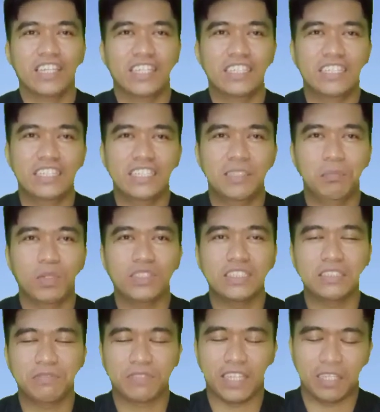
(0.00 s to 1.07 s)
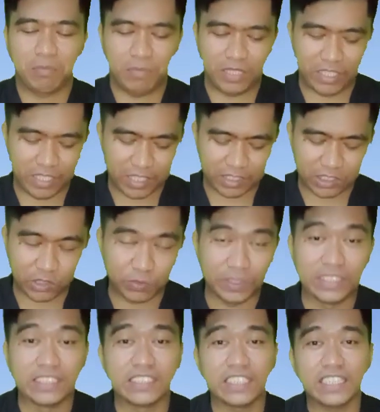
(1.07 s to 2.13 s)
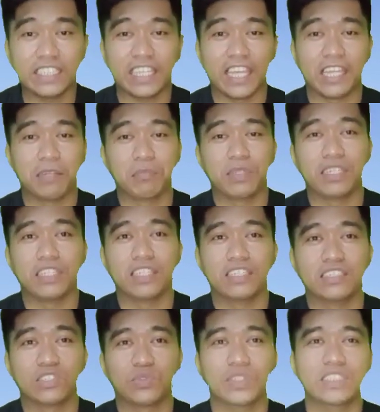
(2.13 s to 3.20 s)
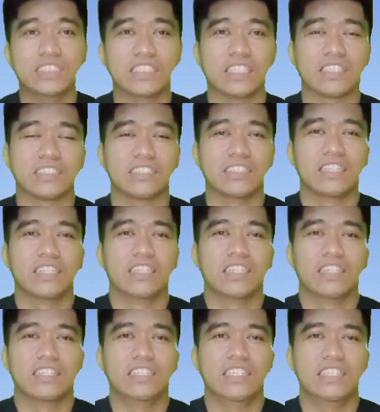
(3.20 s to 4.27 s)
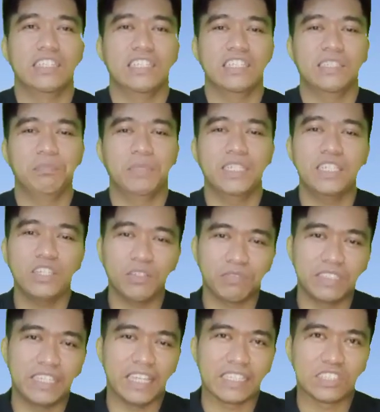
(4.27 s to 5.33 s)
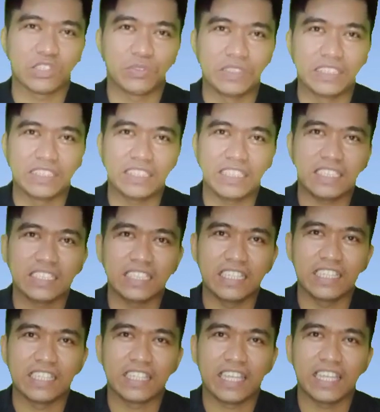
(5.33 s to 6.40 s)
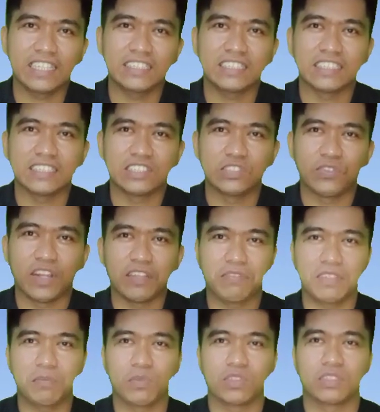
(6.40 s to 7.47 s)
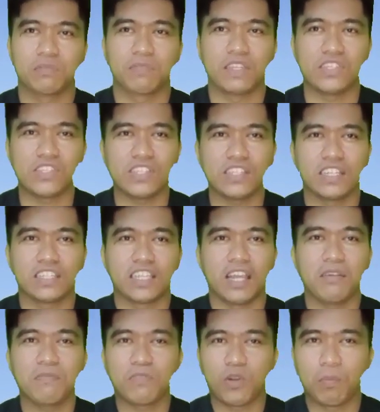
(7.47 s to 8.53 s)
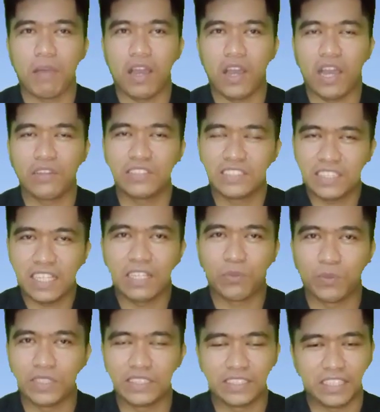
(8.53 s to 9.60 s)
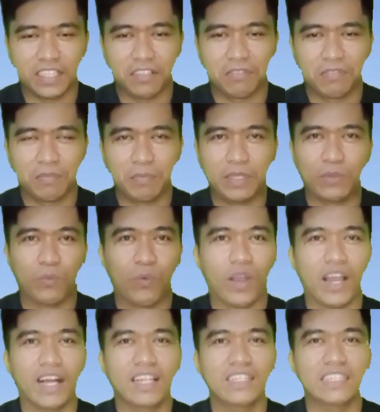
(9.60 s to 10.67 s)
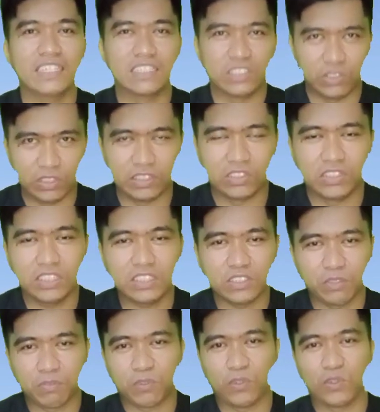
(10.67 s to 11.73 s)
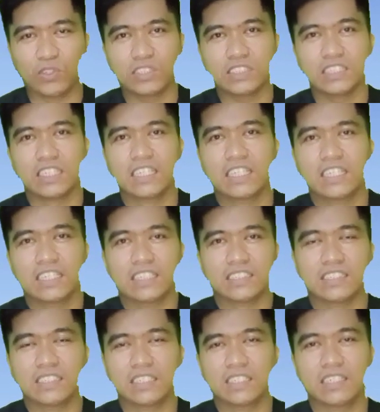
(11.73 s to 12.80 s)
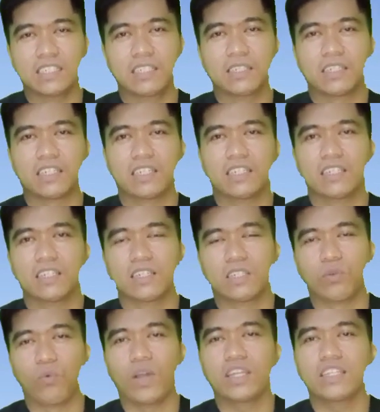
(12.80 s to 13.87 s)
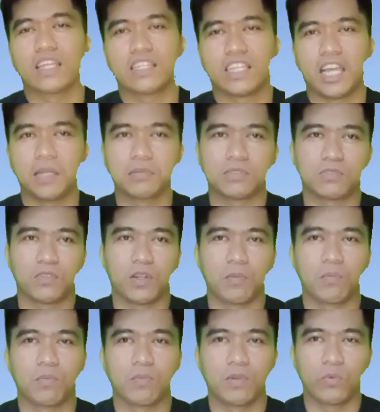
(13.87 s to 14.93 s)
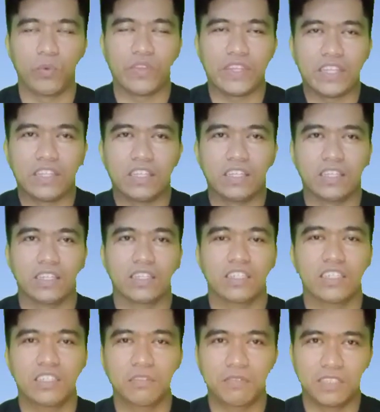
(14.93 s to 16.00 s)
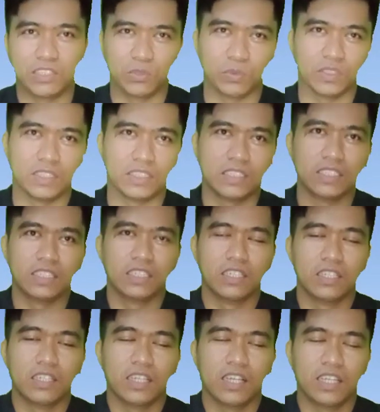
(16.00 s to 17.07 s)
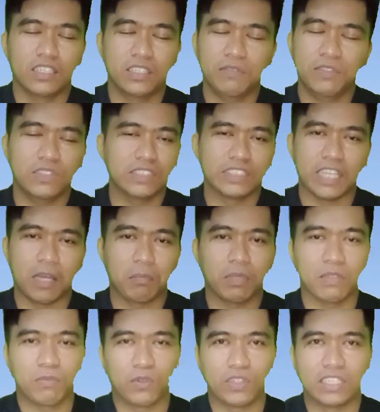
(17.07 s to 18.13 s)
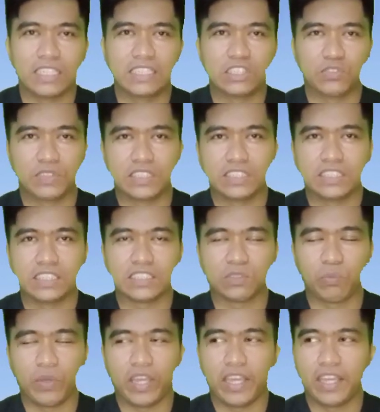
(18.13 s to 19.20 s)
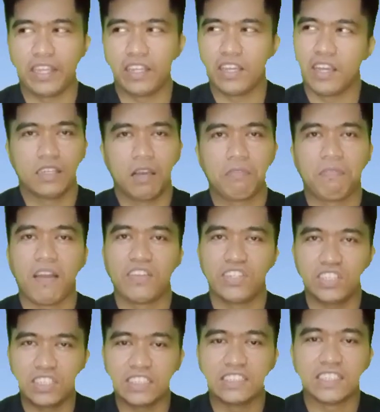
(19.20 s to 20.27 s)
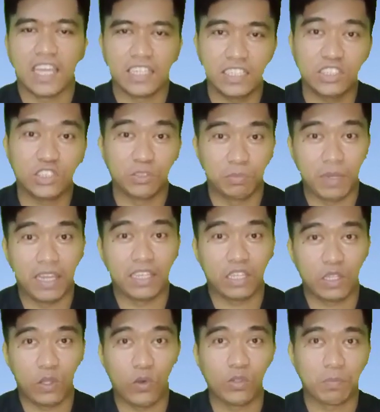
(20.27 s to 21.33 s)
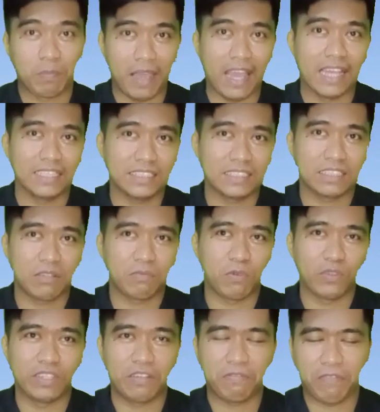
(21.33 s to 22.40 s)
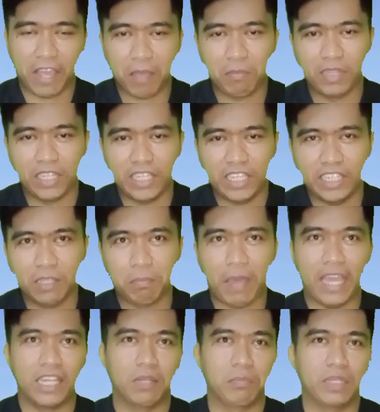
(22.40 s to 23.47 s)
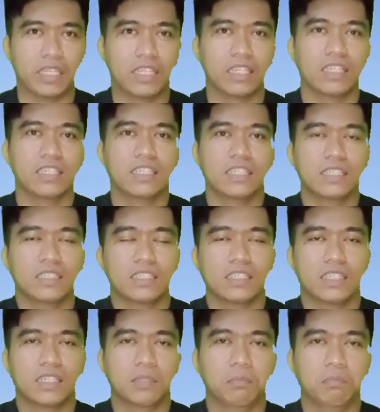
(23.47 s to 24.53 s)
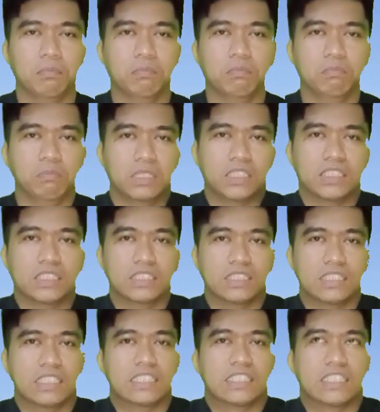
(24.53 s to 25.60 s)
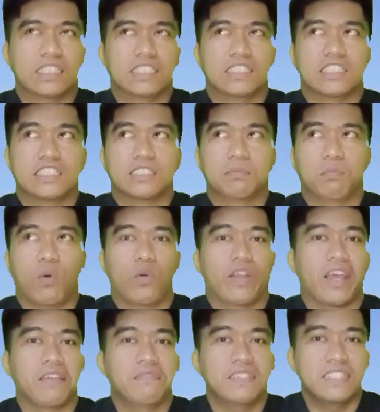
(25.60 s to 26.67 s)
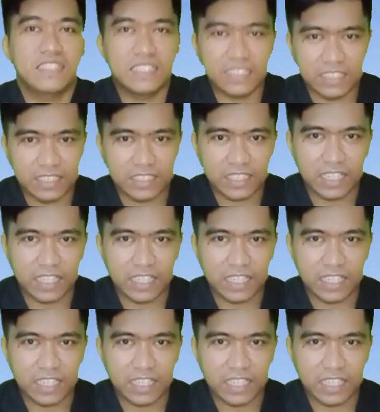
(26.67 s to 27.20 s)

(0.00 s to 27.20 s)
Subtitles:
The motive can be extrinsic, can be intrinsic. The meaning of the extrinsic in the case is driving motivation that come from outside oneself. Meanwhile, the intrinsic, of course, is the one that comes from within the individual. I'll give you an example for the intrinsics. When a father decided to buy cloth mask for their family in the pandemic because he thinks it's more efficient